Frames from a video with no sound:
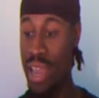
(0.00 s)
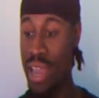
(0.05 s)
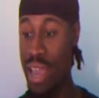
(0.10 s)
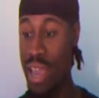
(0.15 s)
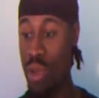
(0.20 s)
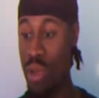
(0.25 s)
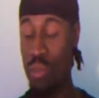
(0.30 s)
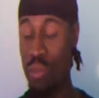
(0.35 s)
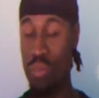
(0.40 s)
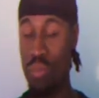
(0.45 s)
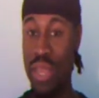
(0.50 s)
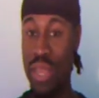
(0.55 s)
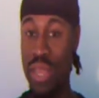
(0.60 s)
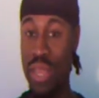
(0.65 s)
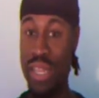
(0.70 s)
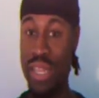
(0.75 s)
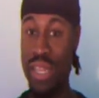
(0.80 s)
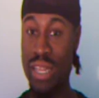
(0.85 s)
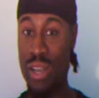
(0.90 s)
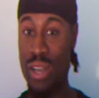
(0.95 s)
it would
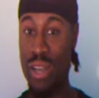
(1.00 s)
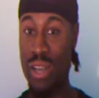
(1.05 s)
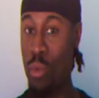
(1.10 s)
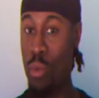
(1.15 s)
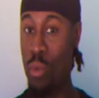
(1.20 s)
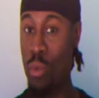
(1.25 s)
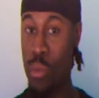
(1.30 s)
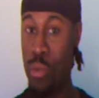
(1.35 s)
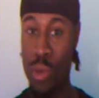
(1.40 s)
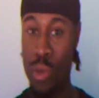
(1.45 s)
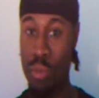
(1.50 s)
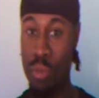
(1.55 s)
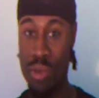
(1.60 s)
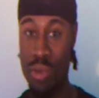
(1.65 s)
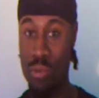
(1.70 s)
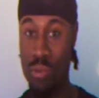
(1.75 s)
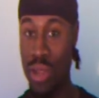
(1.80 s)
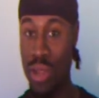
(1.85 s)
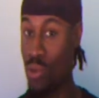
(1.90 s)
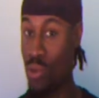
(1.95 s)
that Kobe wouldn't be
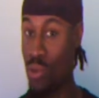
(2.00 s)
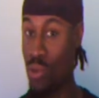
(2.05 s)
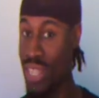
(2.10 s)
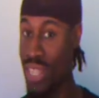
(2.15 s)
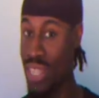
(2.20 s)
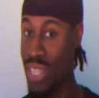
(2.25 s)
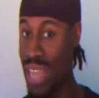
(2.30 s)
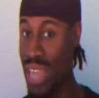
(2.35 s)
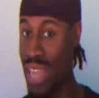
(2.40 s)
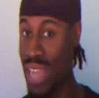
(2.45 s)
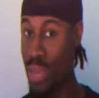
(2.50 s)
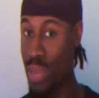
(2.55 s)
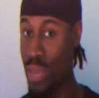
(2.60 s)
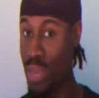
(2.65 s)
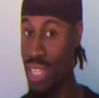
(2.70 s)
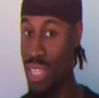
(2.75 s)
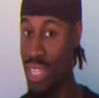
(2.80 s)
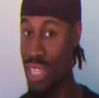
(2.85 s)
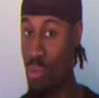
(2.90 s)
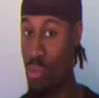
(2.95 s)
winning rings like that
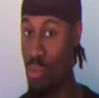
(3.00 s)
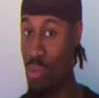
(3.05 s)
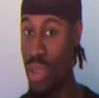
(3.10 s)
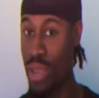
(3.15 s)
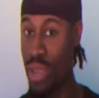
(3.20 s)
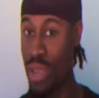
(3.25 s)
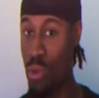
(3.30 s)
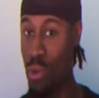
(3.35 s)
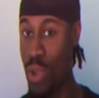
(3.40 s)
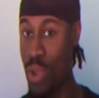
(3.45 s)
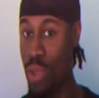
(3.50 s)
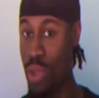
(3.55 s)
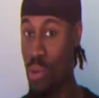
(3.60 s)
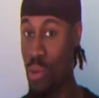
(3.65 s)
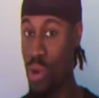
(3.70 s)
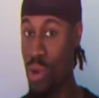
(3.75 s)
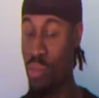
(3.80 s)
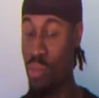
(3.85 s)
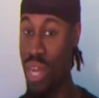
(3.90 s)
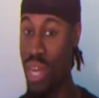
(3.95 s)
because he would make it way more
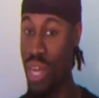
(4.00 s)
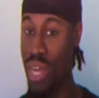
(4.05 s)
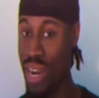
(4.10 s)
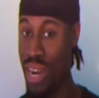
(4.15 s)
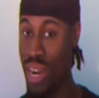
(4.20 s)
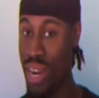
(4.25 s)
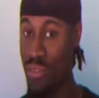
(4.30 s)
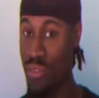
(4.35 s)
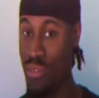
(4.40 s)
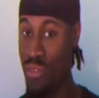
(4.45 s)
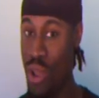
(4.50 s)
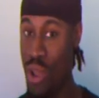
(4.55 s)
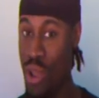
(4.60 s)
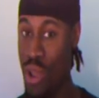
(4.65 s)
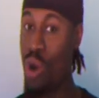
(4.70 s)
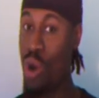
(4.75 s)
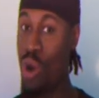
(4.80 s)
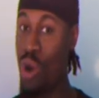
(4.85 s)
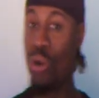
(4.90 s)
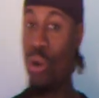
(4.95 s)
competitive,
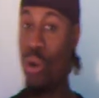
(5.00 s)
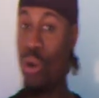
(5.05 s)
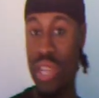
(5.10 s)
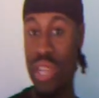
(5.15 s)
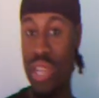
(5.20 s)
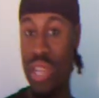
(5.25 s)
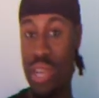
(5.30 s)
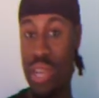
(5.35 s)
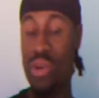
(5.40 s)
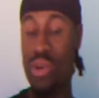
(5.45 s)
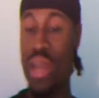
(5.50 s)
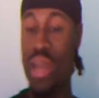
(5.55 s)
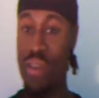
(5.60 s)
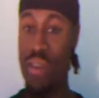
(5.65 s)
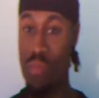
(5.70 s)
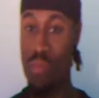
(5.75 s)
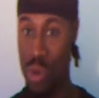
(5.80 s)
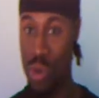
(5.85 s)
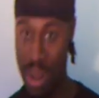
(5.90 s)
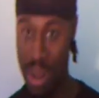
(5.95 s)
or he would have
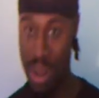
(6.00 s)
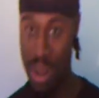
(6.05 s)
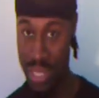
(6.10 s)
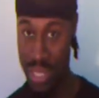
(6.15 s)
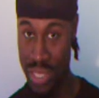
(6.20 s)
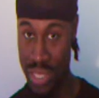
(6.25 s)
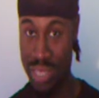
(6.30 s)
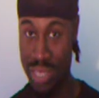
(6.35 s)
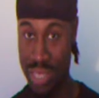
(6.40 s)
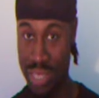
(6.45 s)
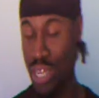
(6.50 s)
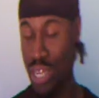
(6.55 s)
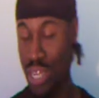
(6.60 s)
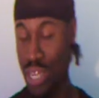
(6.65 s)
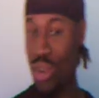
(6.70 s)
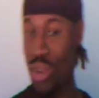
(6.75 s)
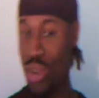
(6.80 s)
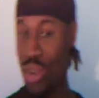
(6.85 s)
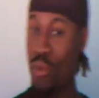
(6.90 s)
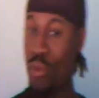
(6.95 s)
more competition because
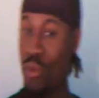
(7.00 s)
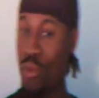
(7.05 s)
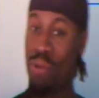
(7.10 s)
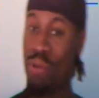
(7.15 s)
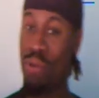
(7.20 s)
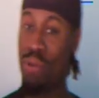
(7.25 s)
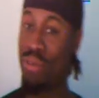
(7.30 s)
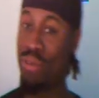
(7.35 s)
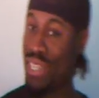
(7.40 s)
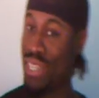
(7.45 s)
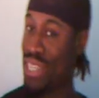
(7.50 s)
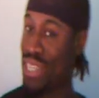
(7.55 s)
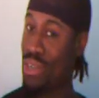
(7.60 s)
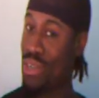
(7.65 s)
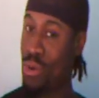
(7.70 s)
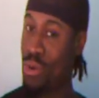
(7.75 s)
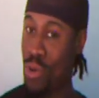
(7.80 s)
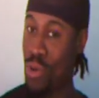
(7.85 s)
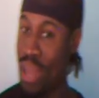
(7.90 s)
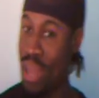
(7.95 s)
of Kobe. I wasn't
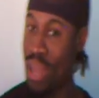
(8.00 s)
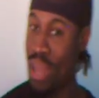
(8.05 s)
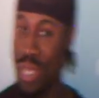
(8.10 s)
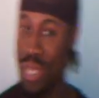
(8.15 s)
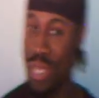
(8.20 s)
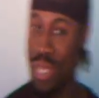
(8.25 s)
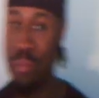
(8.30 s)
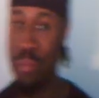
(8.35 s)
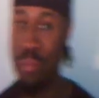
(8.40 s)
sure what MJ